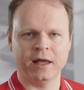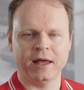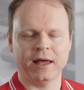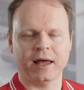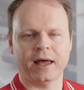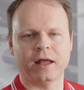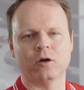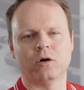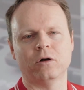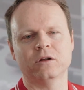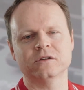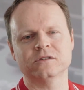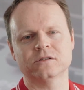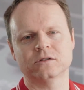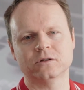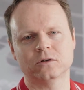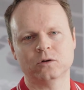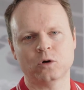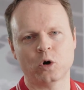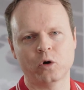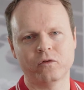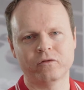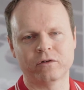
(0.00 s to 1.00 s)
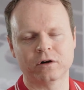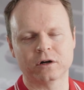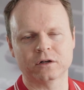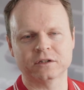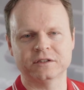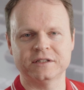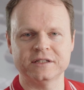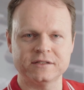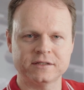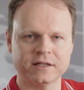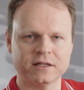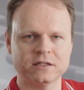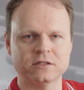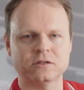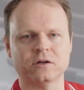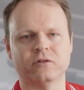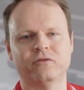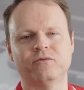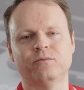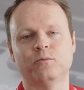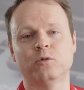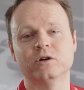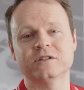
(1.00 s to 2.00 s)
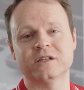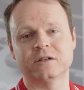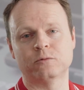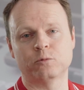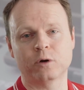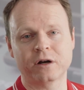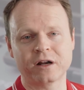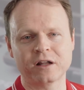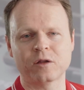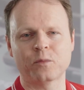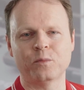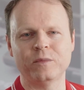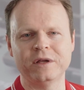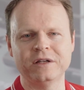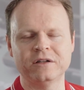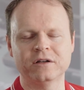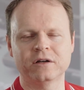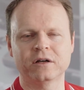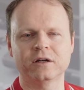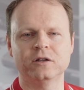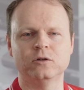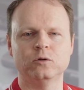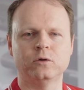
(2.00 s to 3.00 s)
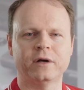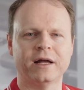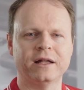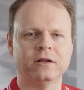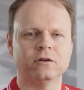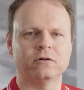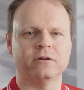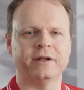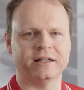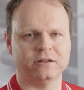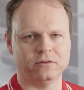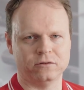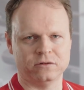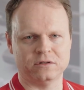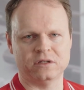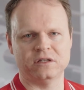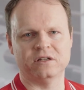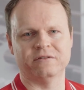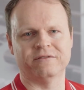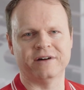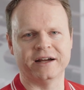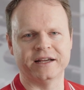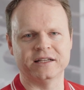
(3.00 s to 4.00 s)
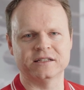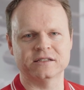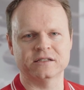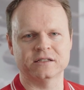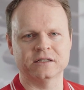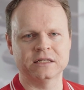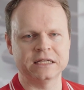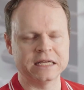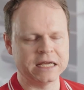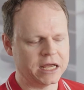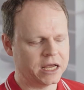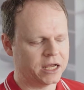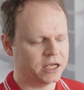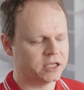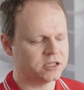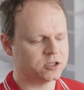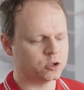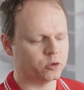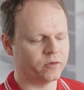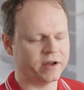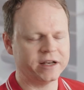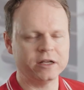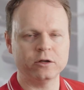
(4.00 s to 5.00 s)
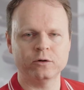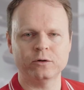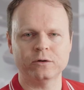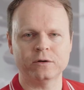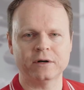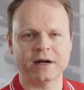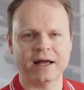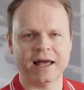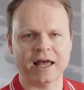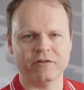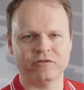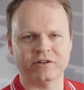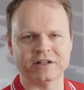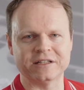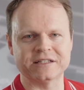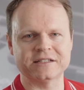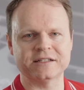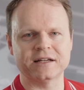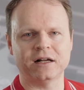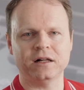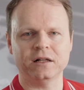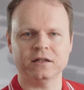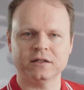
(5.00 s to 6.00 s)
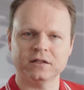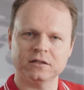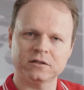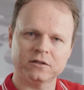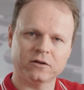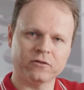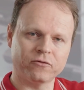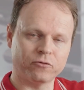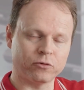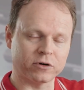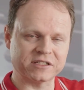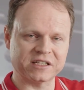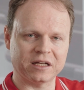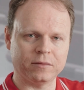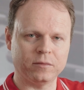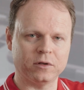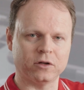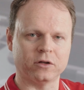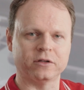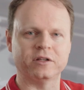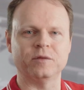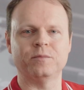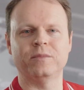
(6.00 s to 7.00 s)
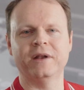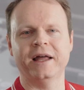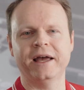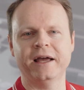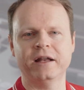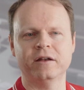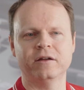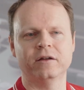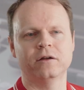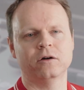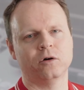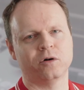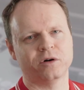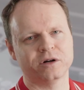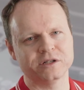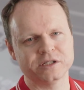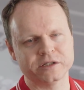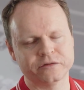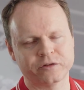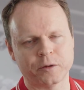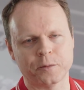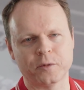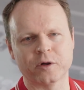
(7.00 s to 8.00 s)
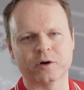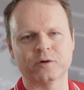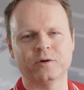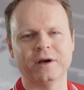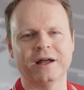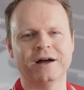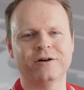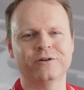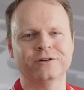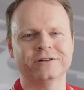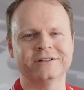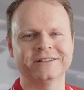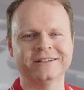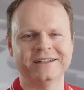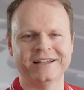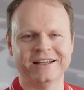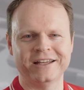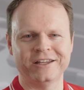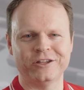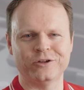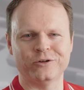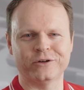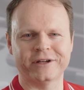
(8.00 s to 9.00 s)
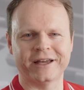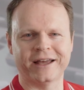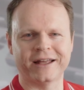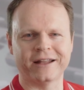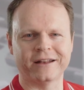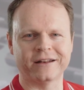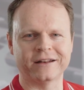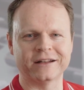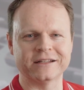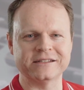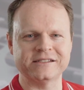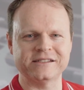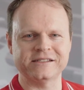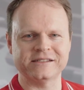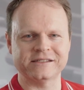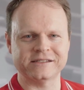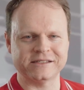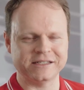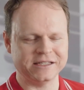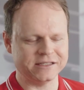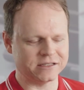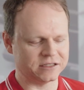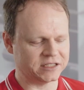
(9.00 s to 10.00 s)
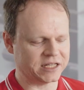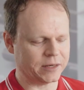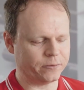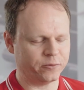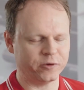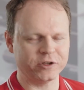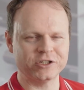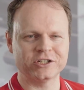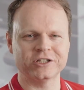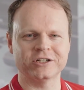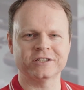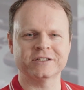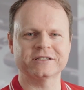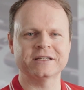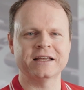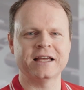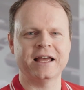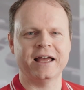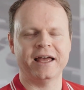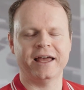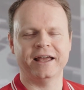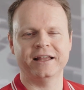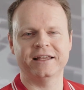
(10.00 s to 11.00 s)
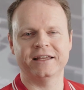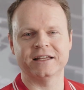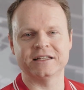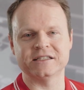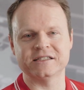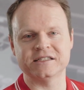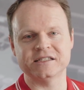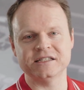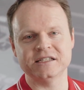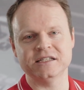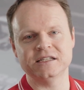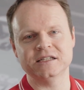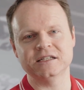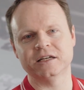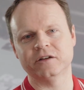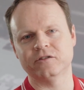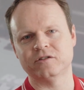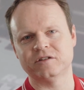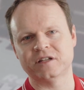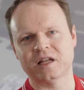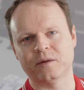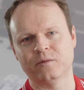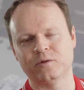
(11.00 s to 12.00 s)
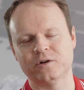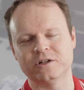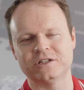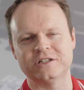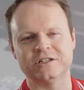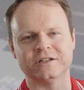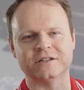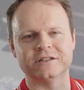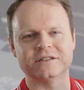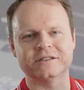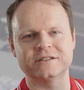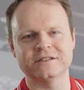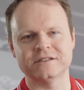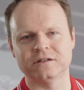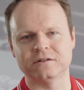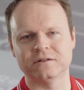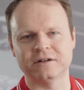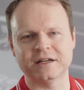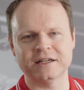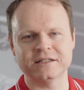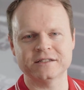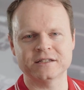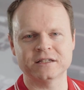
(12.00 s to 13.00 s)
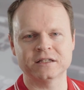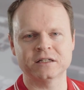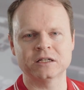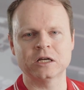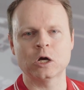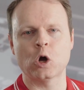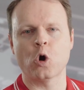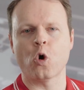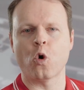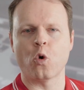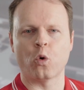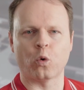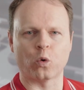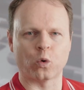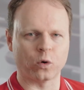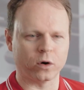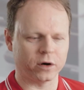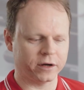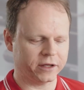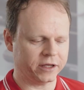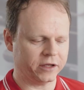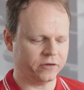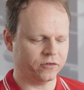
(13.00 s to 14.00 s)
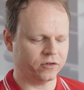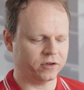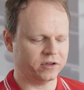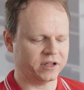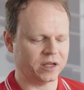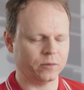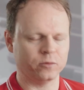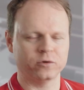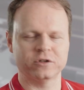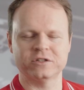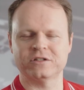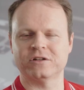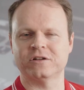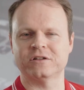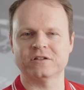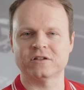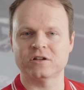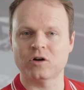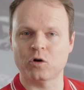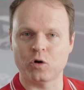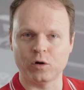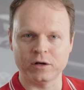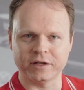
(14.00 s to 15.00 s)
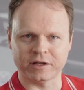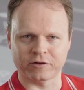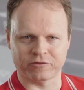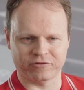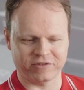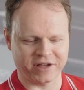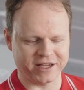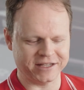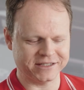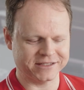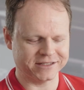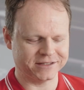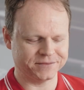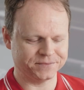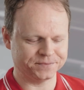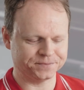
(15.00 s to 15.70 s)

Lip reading: And also over a distance of more than 100 meters you can connect to the device. So when you have installed it, for example on the blade, also from the ground, you can see the temperatures and can see if the temperature is still rising or if the temperature is in the holding phase.